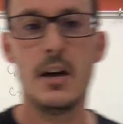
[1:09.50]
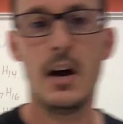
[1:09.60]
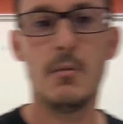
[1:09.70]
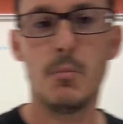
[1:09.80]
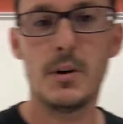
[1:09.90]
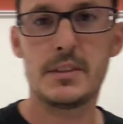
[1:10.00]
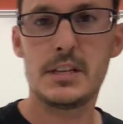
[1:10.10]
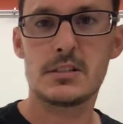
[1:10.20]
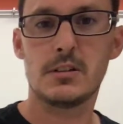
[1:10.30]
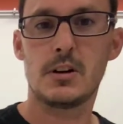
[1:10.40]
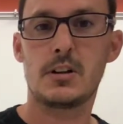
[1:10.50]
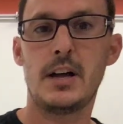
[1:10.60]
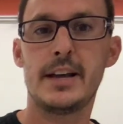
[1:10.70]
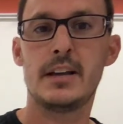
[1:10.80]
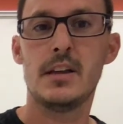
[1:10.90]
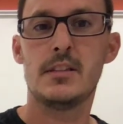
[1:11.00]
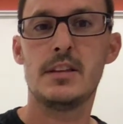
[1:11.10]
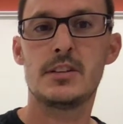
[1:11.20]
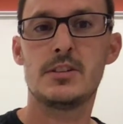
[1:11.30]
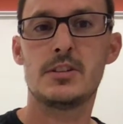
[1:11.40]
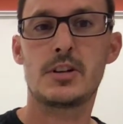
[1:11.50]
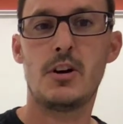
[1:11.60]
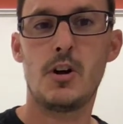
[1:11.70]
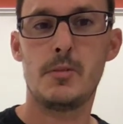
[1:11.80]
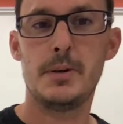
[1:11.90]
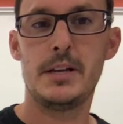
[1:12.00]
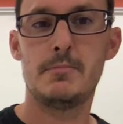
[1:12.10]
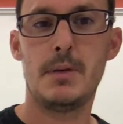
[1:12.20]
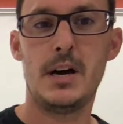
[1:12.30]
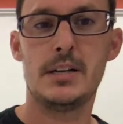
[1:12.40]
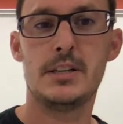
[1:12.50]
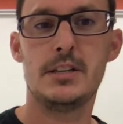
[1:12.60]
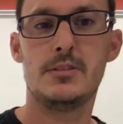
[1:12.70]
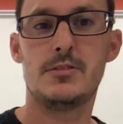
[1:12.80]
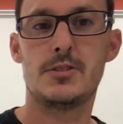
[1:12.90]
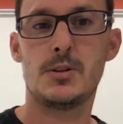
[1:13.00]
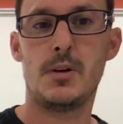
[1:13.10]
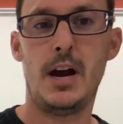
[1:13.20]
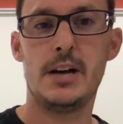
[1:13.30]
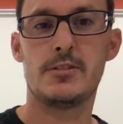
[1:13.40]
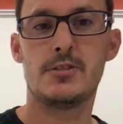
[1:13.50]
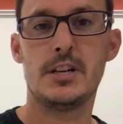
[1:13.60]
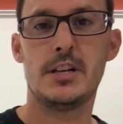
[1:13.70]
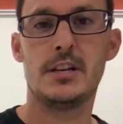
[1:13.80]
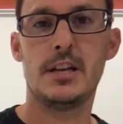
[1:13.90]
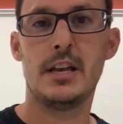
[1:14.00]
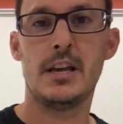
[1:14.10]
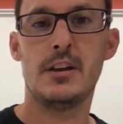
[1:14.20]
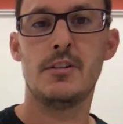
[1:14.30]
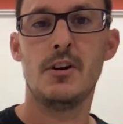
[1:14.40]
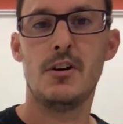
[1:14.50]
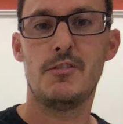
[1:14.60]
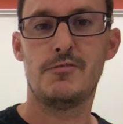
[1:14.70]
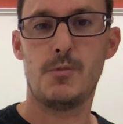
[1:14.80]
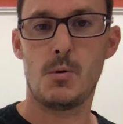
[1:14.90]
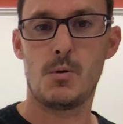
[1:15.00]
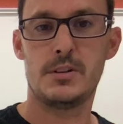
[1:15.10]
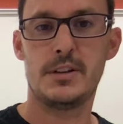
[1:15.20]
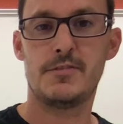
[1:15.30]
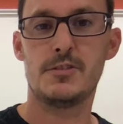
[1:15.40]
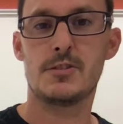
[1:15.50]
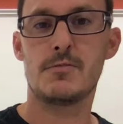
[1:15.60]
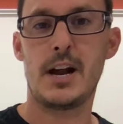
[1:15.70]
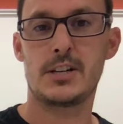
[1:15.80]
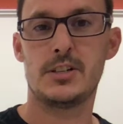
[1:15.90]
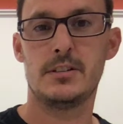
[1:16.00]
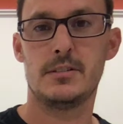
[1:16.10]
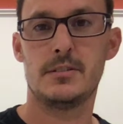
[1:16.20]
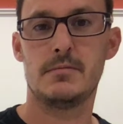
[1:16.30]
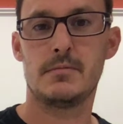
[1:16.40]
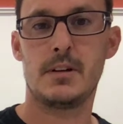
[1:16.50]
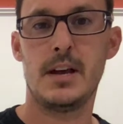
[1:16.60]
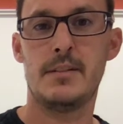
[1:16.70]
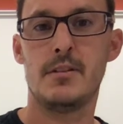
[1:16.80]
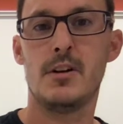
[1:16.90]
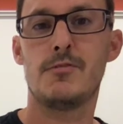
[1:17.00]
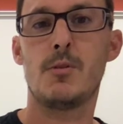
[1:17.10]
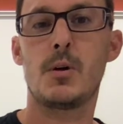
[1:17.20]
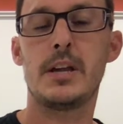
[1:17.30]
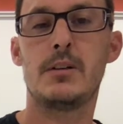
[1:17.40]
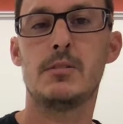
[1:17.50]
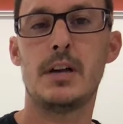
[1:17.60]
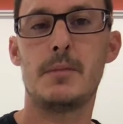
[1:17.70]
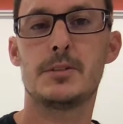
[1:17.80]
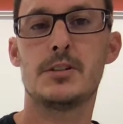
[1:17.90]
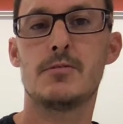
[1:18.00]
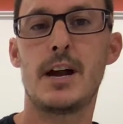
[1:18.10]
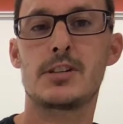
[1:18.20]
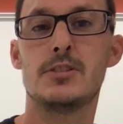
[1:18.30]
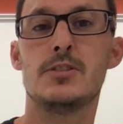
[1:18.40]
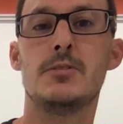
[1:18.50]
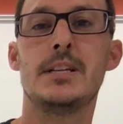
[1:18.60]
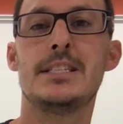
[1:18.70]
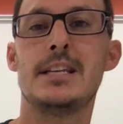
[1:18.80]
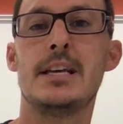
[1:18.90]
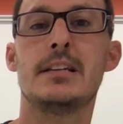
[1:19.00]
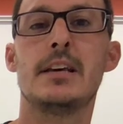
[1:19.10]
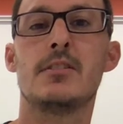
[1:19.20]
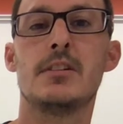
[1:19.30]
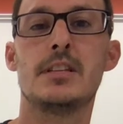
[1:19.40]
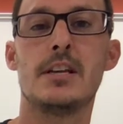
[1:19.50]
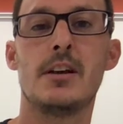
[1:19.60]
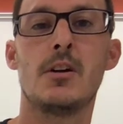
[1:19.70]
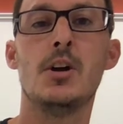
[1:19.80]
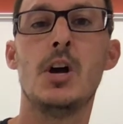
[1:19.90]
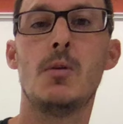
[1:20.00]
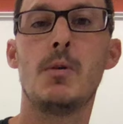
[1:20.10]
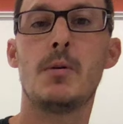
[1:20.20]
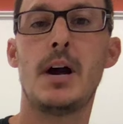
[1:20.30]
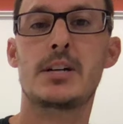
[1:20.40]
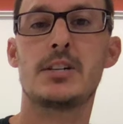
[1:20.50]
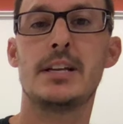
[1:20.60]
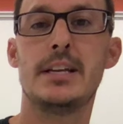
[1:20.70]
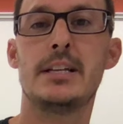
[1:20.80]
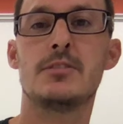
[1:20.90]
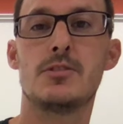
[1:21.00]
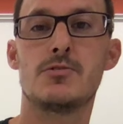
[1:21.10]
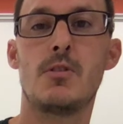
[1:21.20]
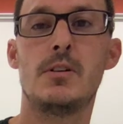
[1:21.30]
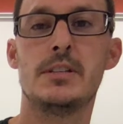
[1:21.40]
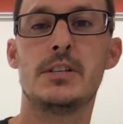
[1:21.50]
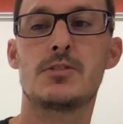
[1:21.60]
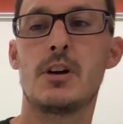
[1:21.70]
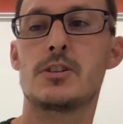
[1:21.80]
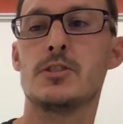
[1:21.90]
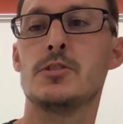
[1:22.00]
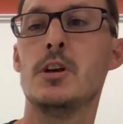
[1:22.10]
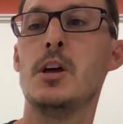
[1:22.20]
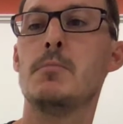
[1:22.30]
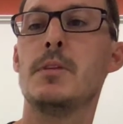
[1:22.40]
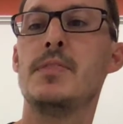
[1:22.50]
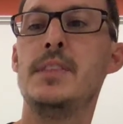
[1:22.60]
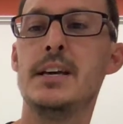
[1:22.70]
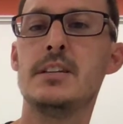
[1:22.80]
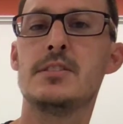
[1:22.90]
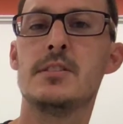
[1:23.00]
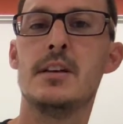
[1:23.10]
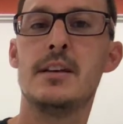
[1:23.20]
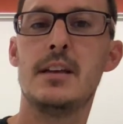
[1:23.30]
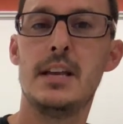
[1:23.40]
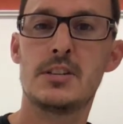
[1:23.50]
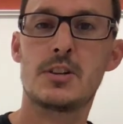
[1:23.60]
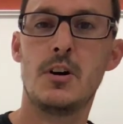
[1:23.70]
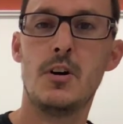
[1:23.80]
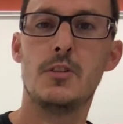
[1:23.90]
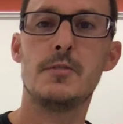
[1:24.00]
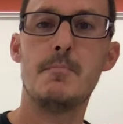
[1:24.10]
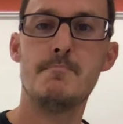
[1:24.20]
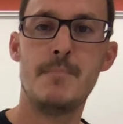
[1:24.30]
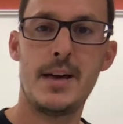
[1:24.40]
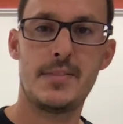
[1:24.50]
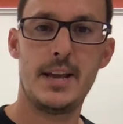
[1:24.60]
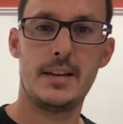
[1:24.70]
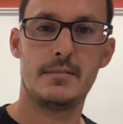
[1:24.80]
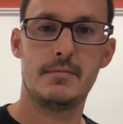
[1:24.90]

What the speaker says: what these look like. This is carbon bonded to hydrogen in 4 different directions. Okay, 4 equal and opposite directions. Unit 10 later in the year, we will actually get into drawing these structures. But this is called methane.